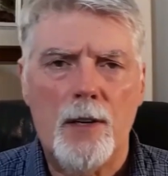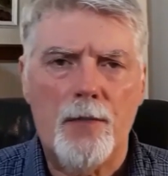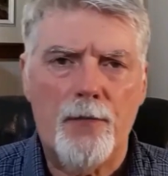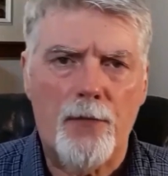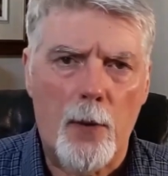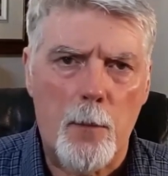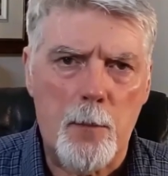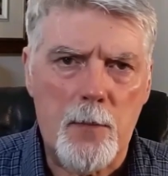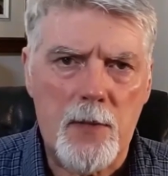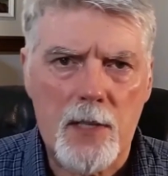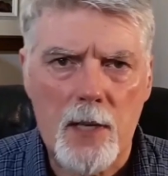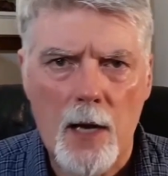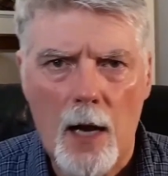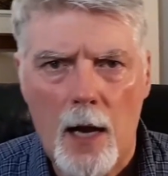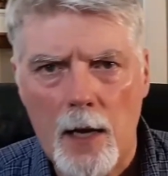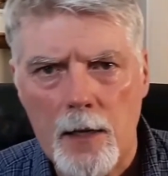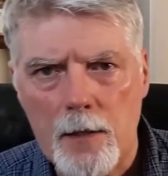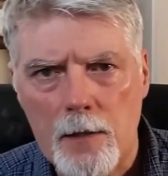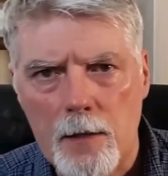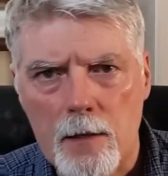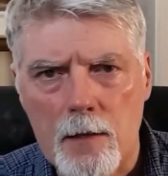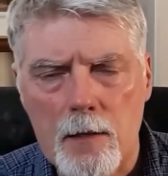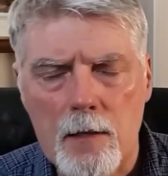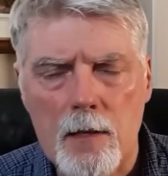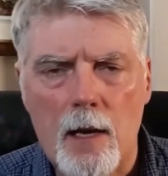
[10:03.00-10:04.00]
from side
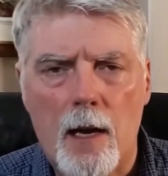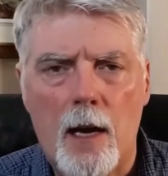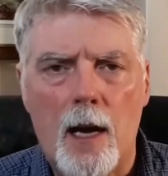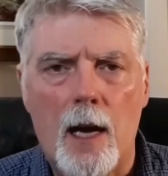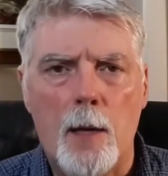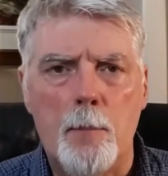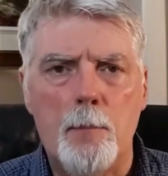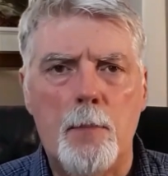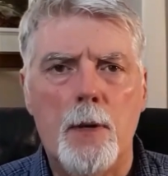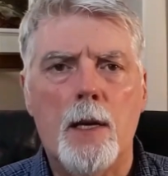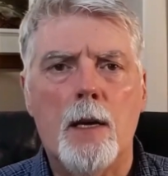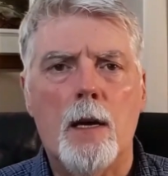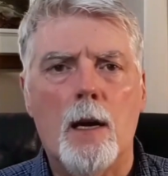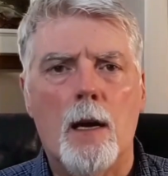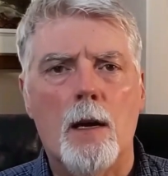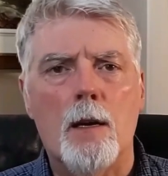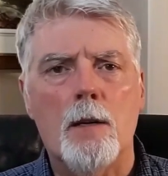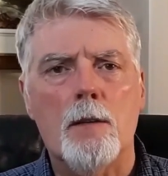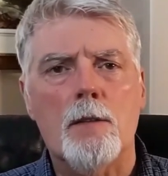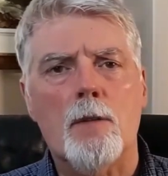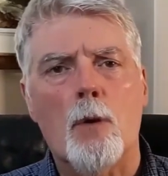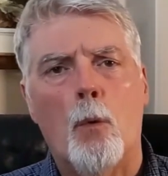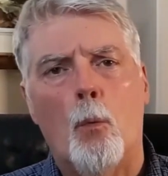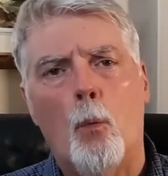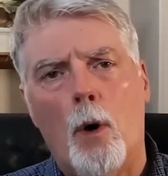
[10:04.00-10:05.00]
to side
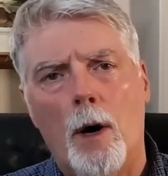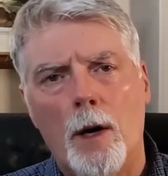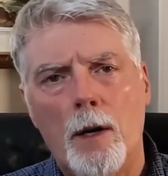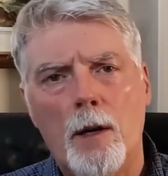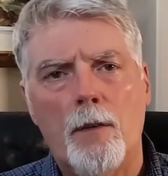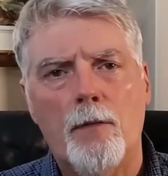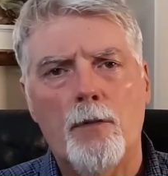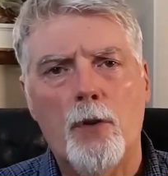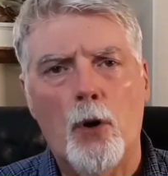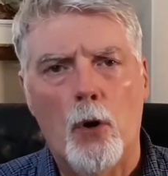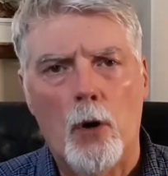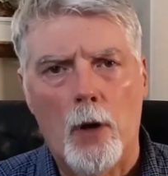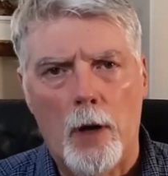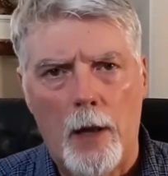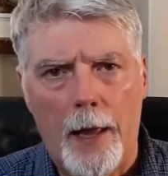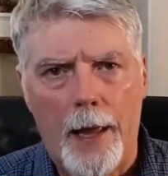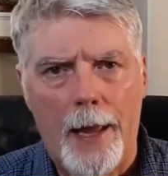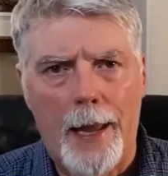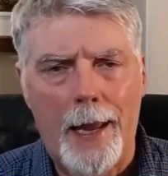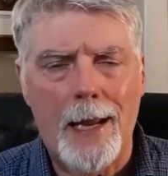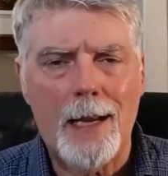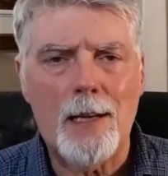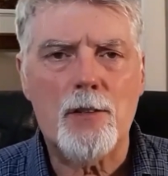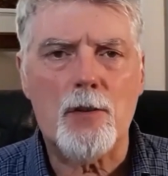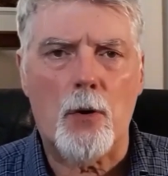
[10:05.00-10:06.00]
because one of your
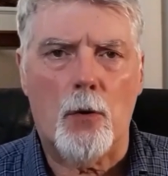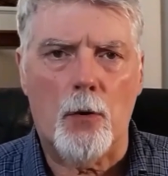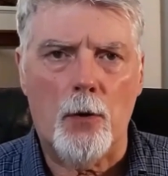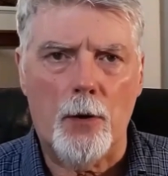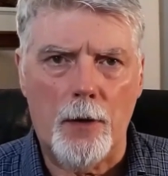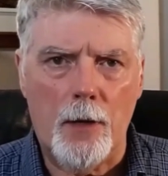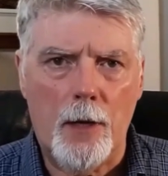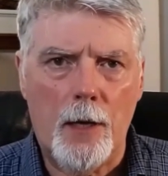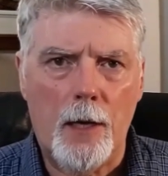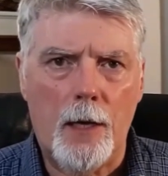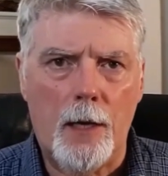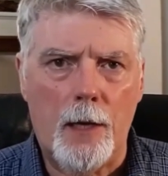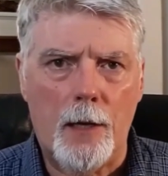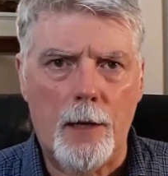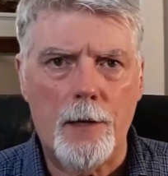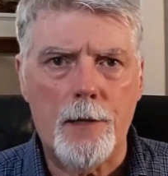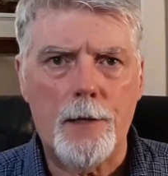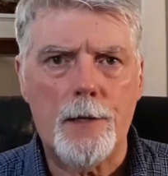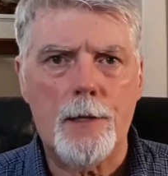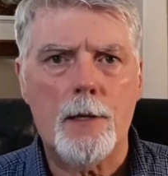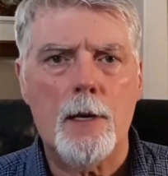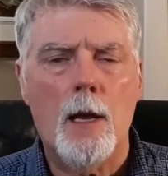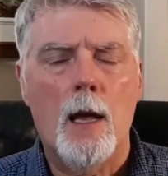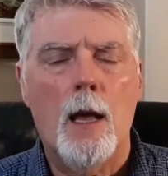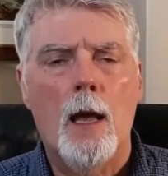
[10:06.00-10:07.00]
legs or
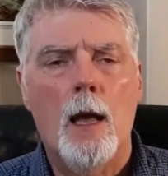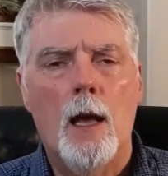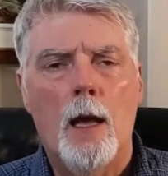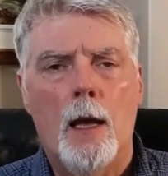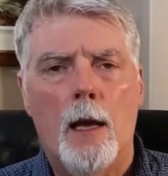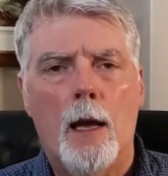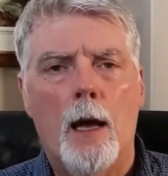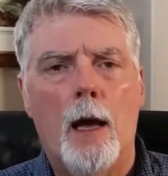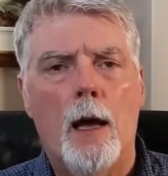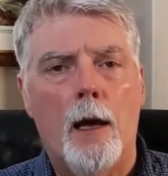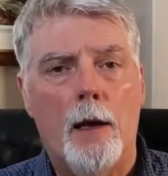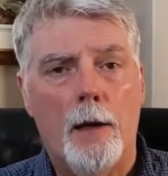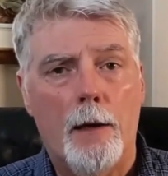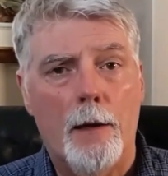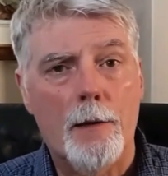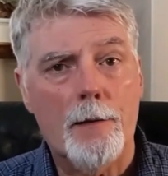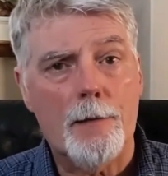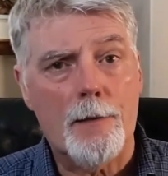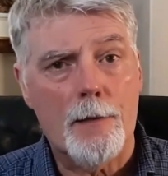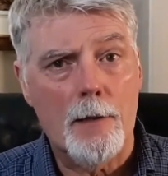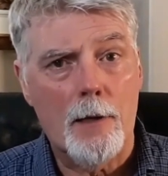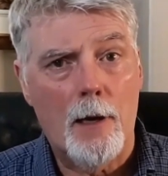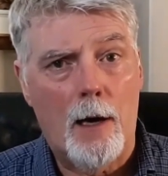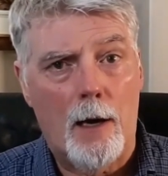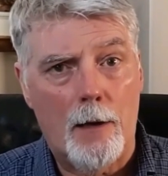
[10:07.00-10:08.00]
knees
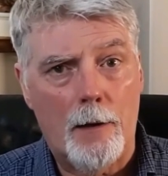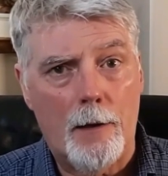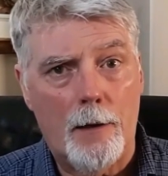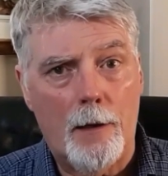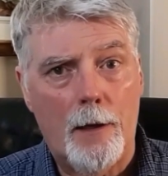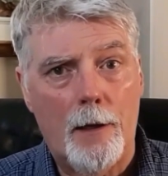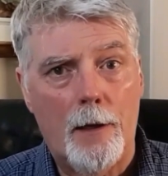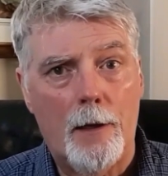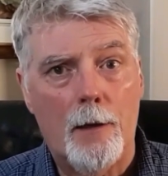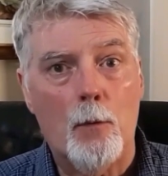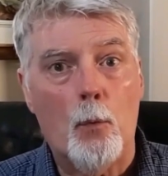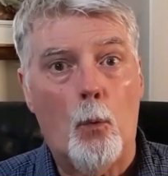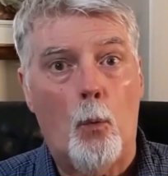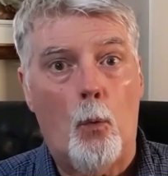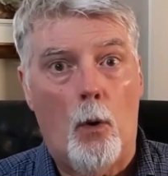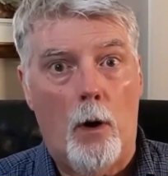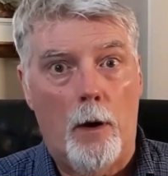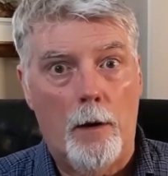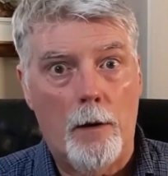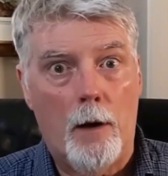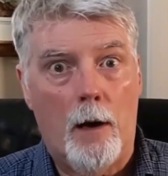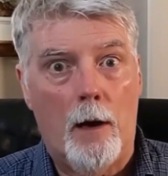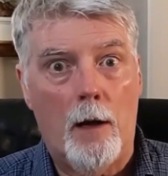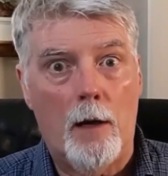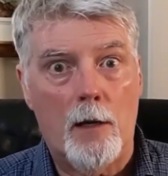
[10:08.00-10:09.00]
is not in
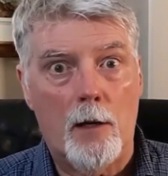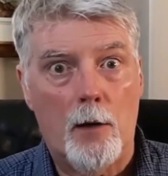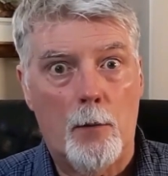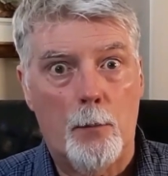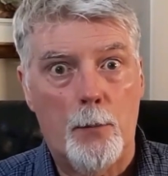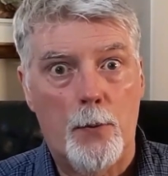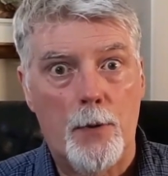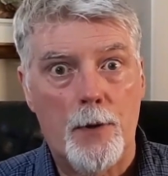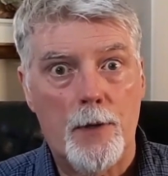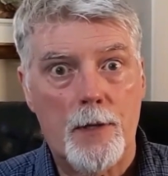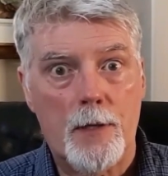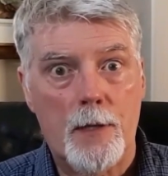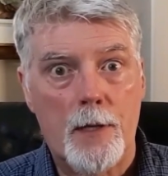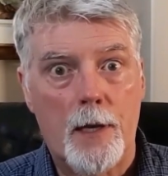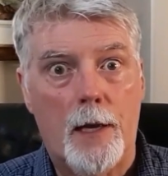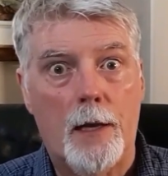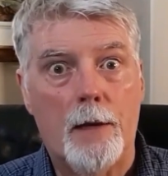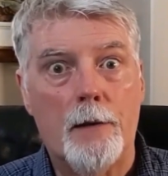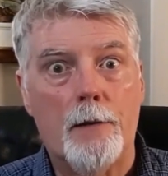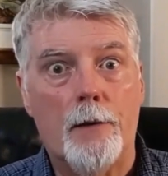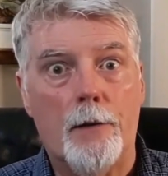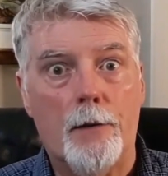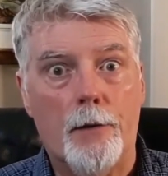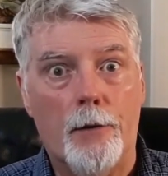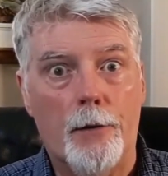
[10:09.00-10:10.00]

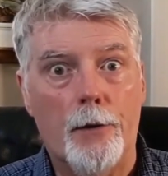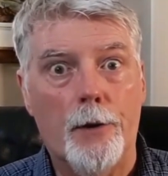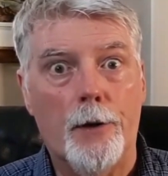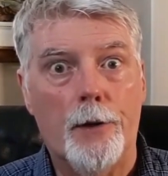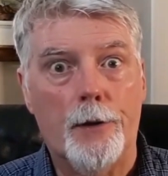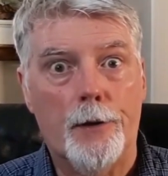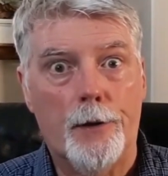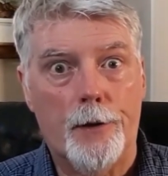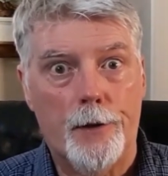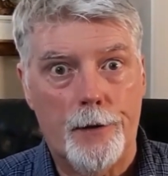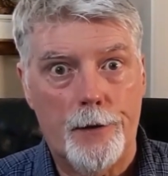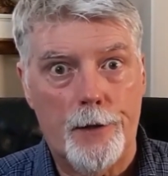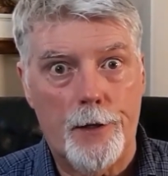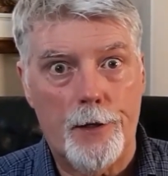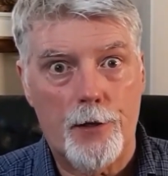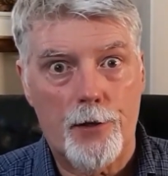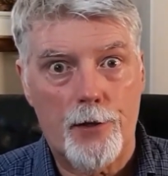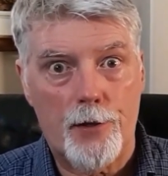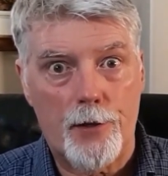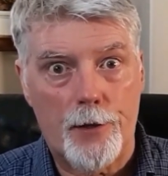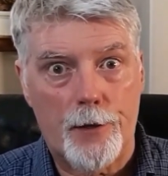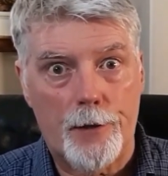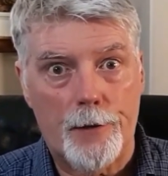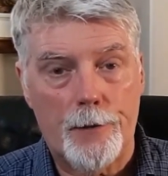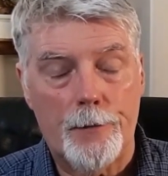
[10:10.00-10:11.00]
100% good
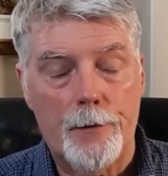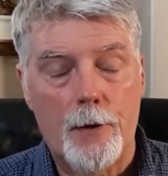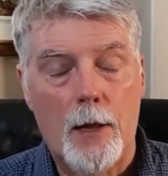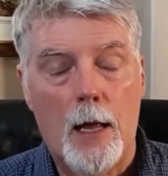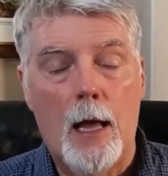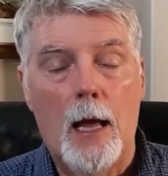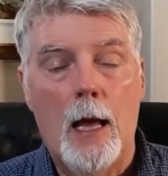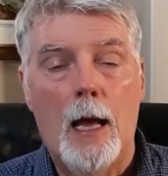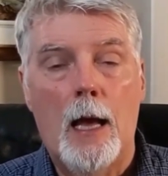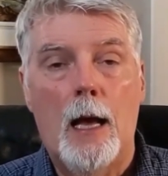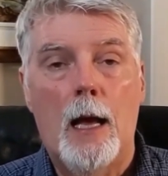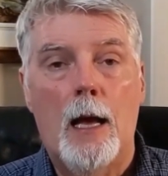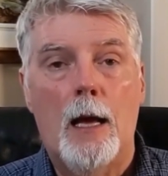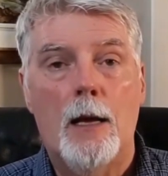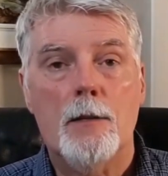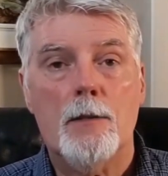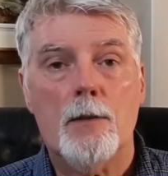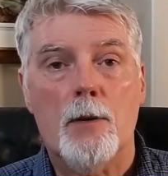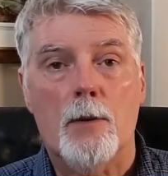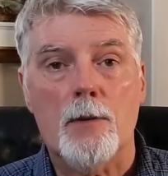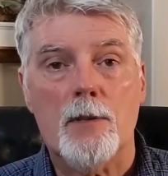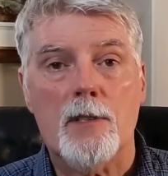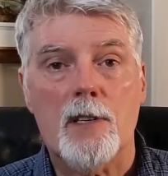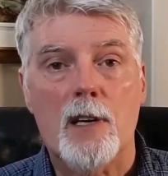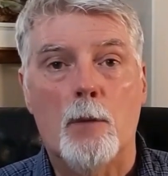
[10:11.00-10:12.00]
condition.
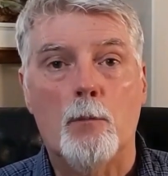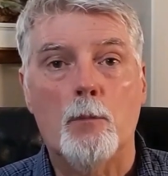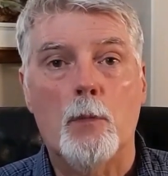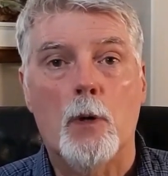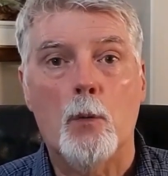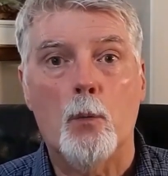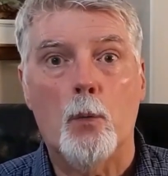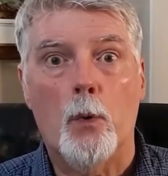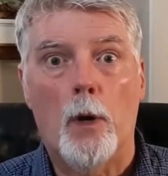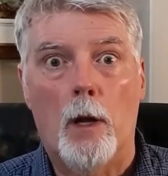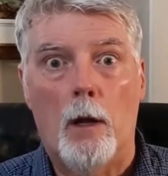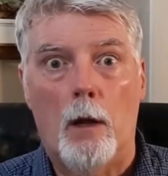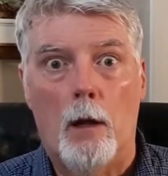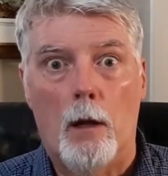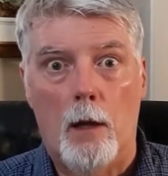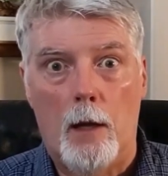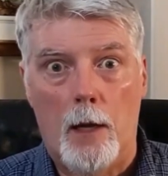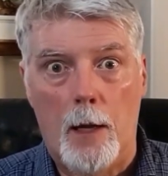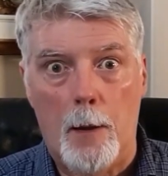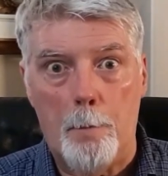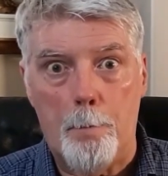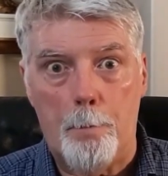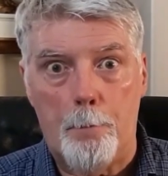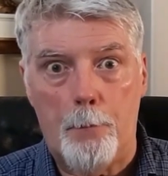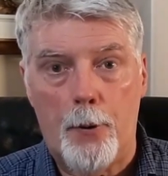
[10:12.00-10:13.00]
So someone will
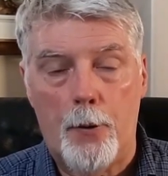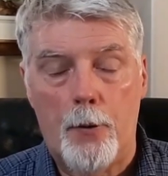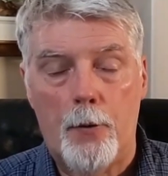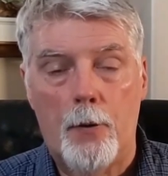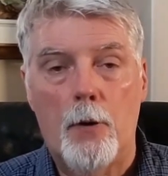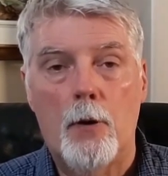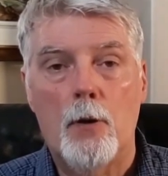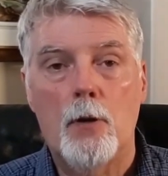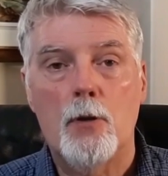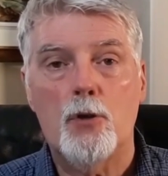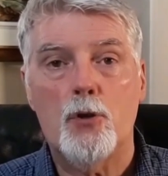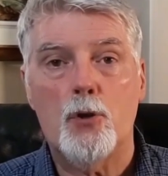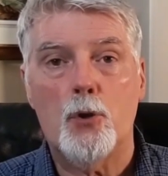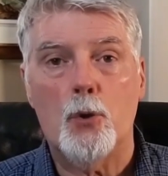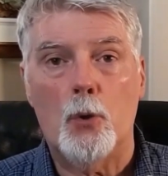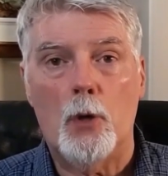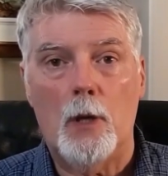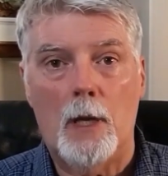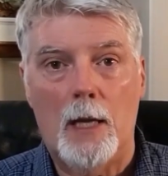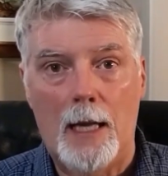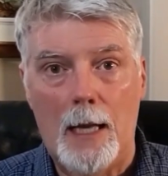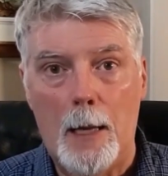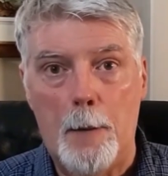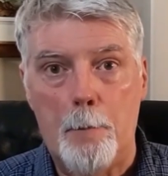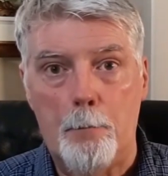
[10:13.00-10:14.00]
limp, to
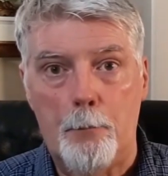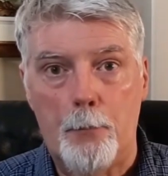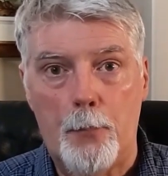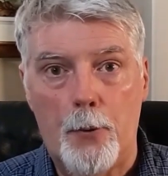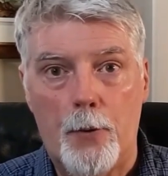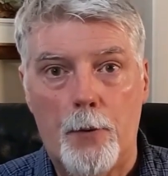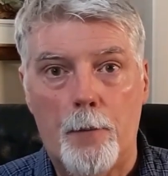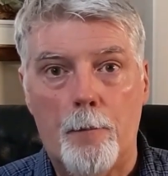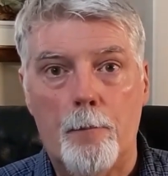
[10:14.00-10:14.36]
limp.